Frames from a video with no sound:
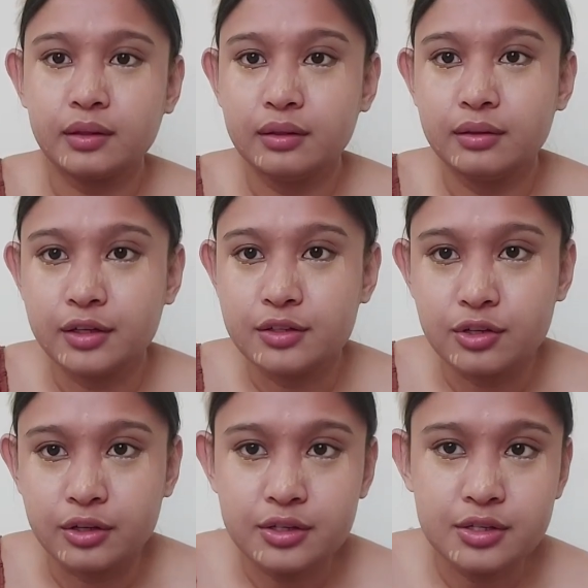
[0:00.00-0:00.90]
And then
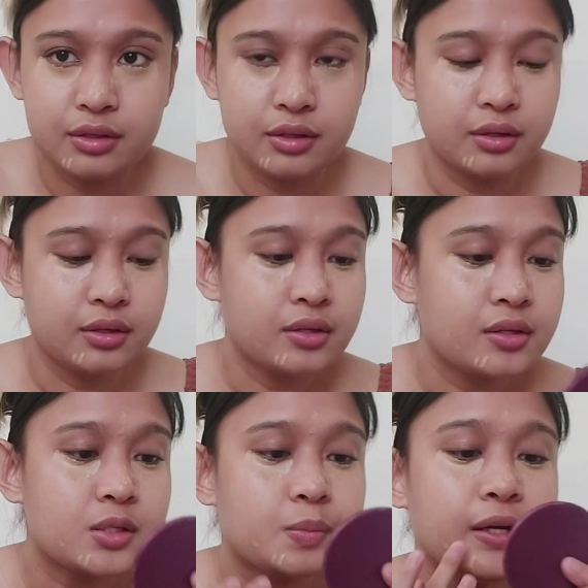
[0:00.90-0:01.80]
just
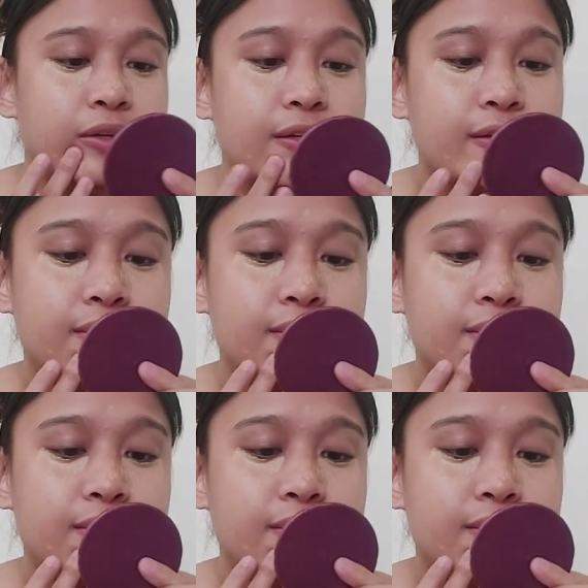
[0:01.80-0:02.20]
spread it.